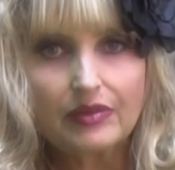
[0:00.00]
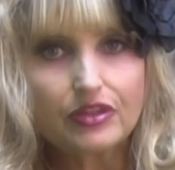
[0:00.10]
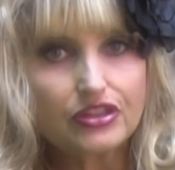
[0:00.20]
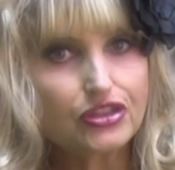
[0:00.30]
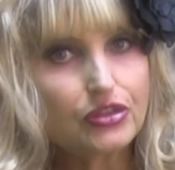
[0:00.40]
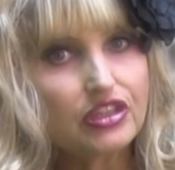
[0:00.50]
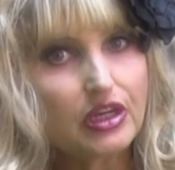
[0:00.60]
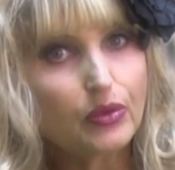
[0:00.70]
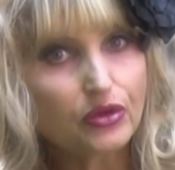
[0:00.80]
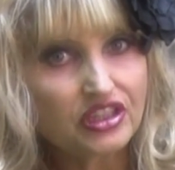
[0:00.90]
If the
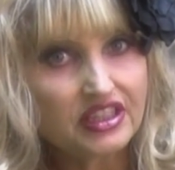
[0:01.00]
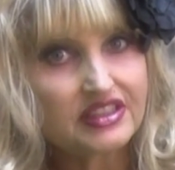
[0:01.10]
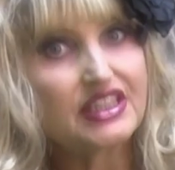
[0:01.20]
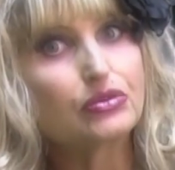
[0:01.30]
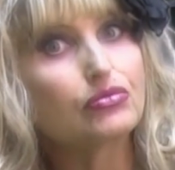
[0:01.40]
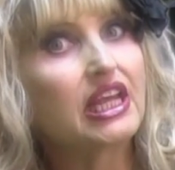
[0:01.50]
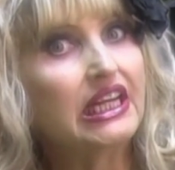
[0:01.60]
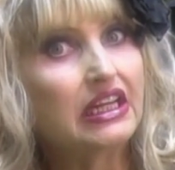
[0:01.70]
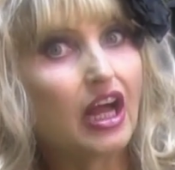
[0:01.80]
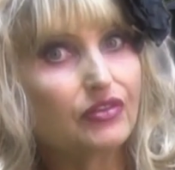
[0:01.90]
studio audiences
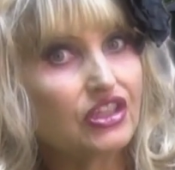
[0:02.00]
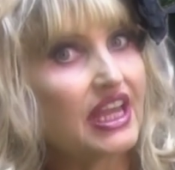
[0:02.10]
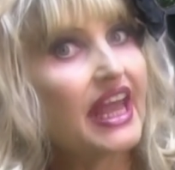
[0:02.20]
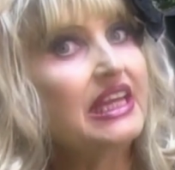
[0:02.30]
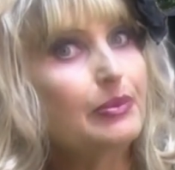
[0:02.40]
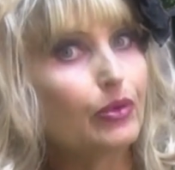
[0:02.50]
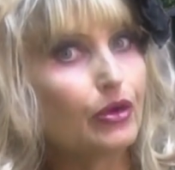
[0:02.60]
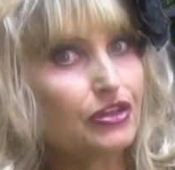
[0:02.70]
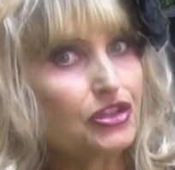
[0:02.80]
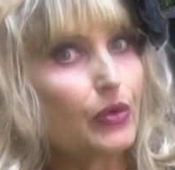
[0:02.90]
really laughed at any
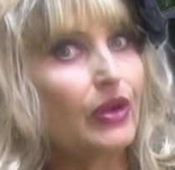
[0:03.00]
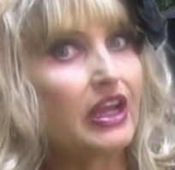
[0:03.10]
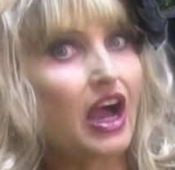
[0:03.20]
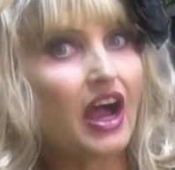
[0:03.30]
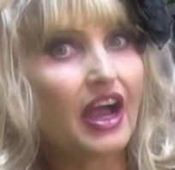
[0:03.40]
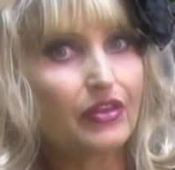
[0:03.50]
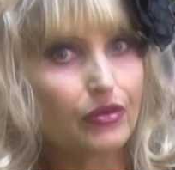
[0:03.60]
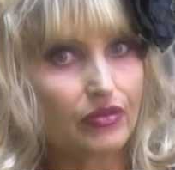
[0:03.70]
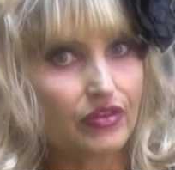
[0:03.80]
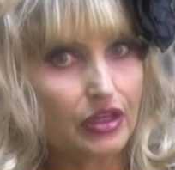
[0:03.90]
point during
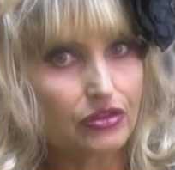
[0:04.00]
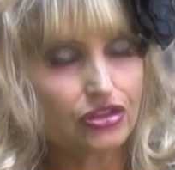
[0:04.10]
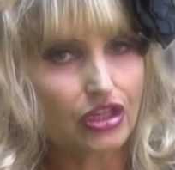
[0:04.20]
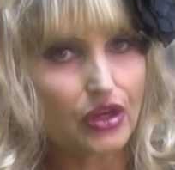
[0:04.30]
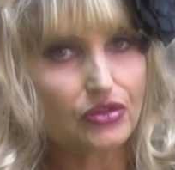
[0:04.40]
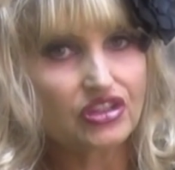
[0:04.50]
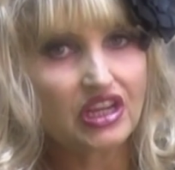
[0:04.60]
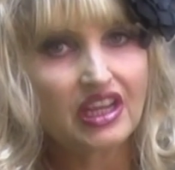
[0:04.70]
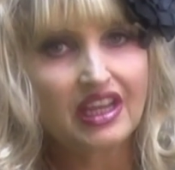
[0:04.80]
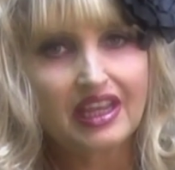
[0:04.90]
either of those
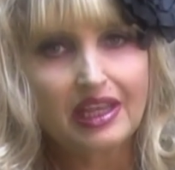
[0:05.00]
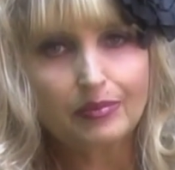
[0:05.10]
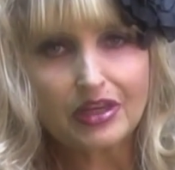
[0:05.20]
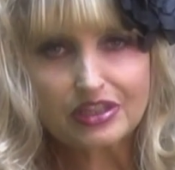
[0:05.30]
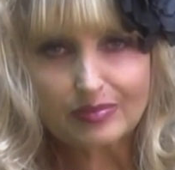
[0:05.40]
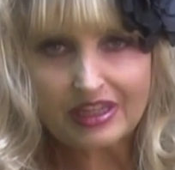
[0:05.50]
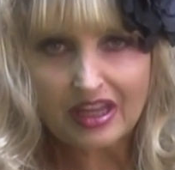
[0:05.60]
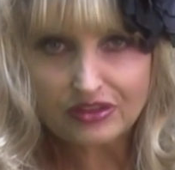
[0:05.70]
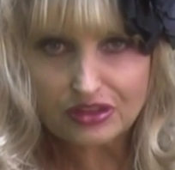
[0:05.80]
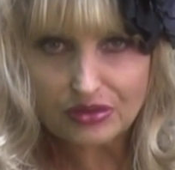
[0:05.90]
shows, it must have
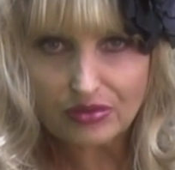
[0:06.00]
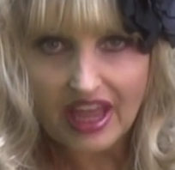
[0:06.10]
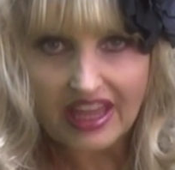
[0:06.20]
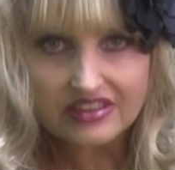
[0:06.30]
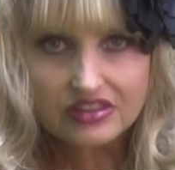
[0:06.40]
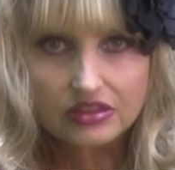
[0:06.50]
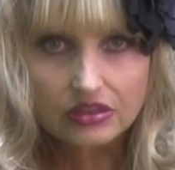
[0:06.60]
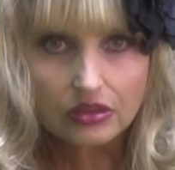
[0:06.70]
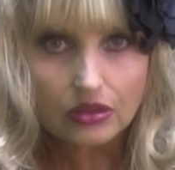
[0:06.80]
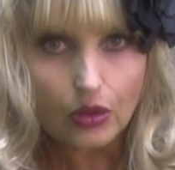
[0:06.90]
been under
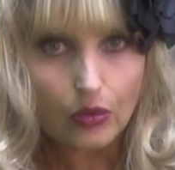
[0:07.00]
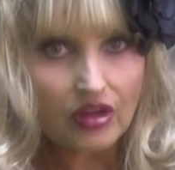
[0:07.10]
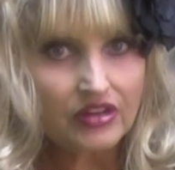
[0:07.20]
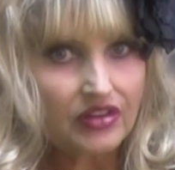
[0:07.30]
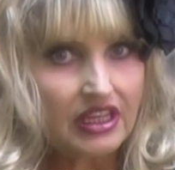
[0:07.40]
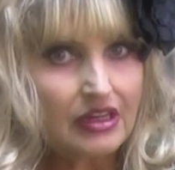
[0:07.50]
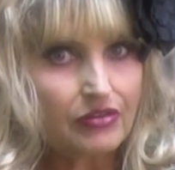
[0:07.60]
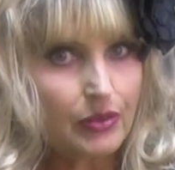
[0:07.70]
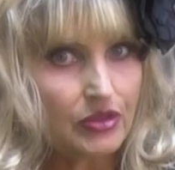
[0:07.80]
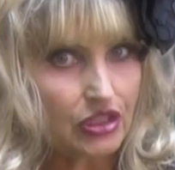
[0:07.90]
duress or under the
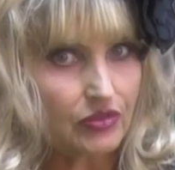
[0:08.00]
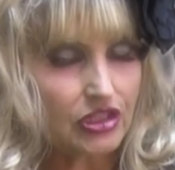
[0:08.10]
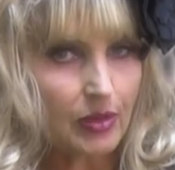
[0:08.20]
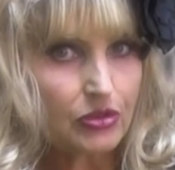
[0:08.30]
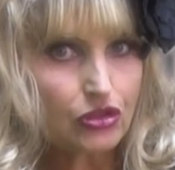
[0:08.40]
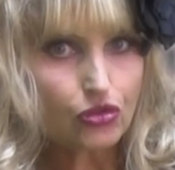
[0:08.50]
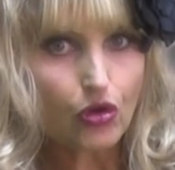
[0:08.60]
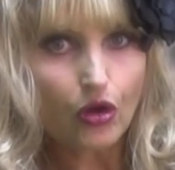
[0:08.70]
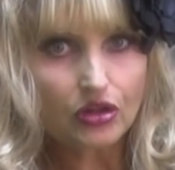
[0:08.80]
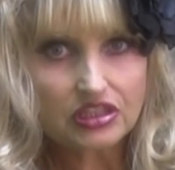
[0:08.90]
influence of some
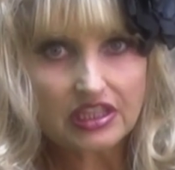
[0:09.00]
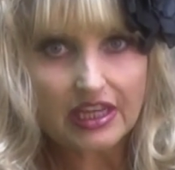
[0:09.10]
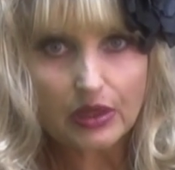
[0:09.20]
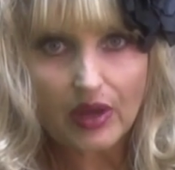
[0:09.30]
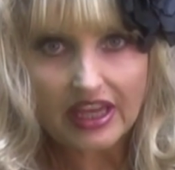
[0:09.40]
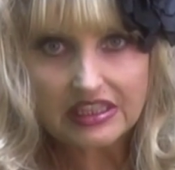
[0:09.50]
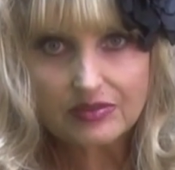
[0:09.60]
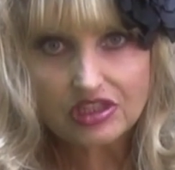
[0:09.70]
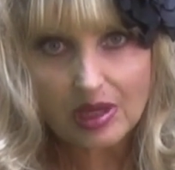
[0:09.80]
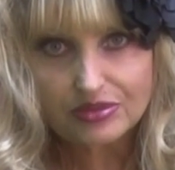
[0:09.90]
strong
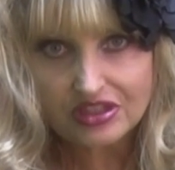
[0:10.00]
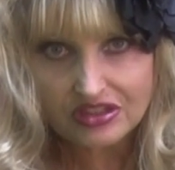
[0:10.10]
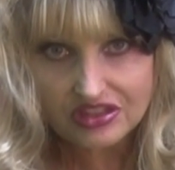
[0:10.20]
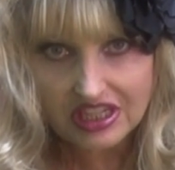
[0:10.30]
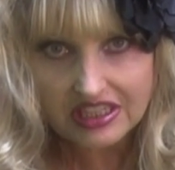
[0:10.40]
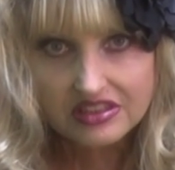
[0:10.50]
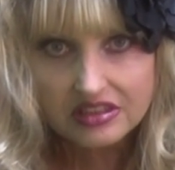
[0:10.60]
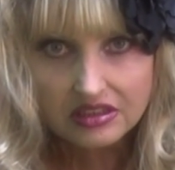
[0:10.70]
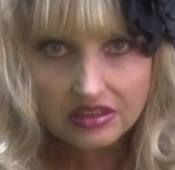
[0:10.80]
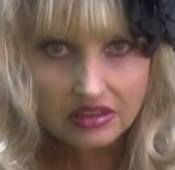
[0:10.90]
psychoactive
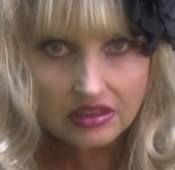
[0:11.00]
substances.